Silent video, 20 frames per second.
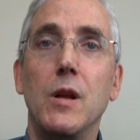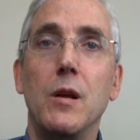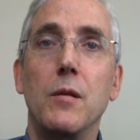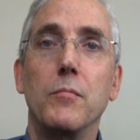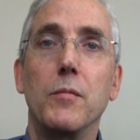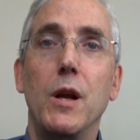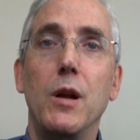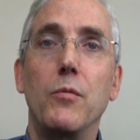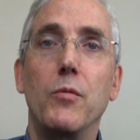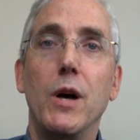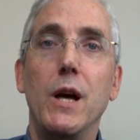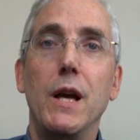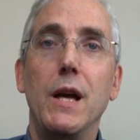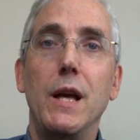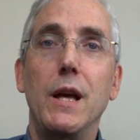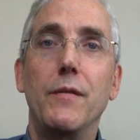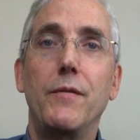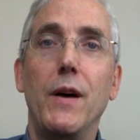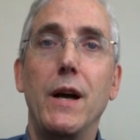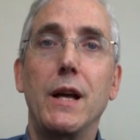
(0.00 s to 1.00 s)
anyway,
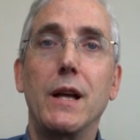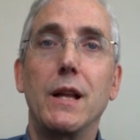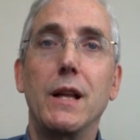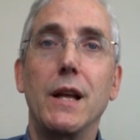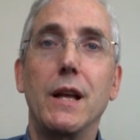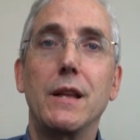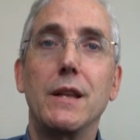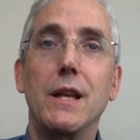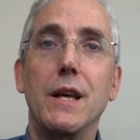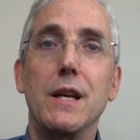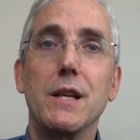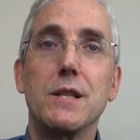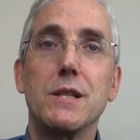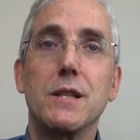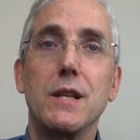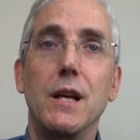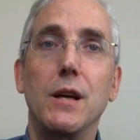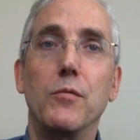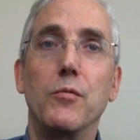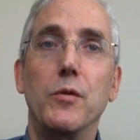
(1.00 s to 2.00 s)
if I click
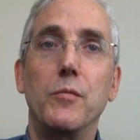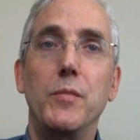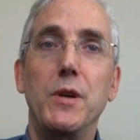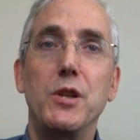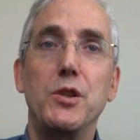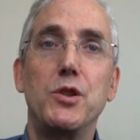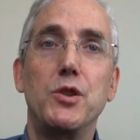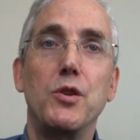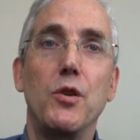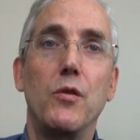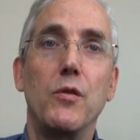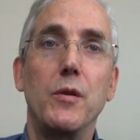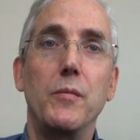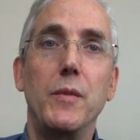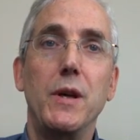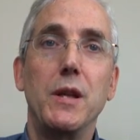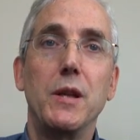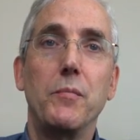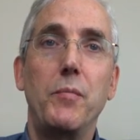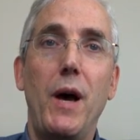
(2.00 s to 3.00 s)
this, it would be showing
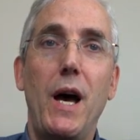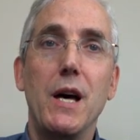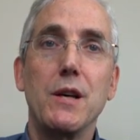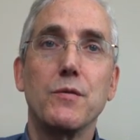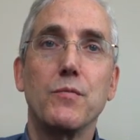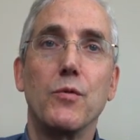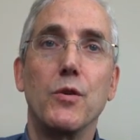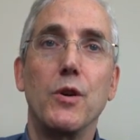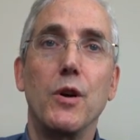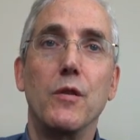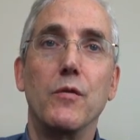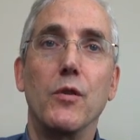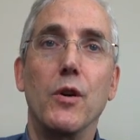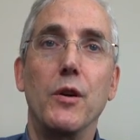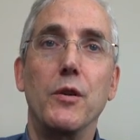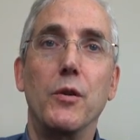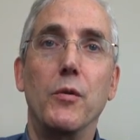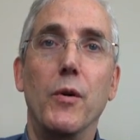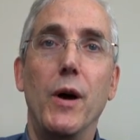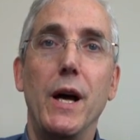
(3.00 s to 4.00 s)
me the password over
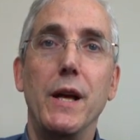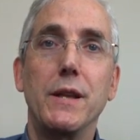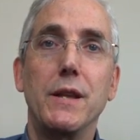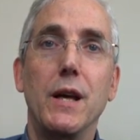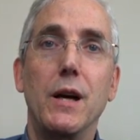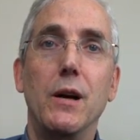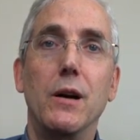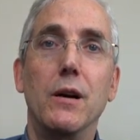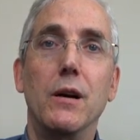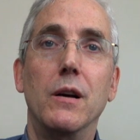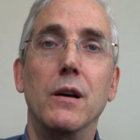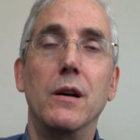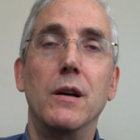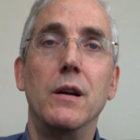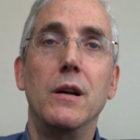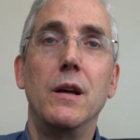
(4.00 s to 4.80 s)
on the right there,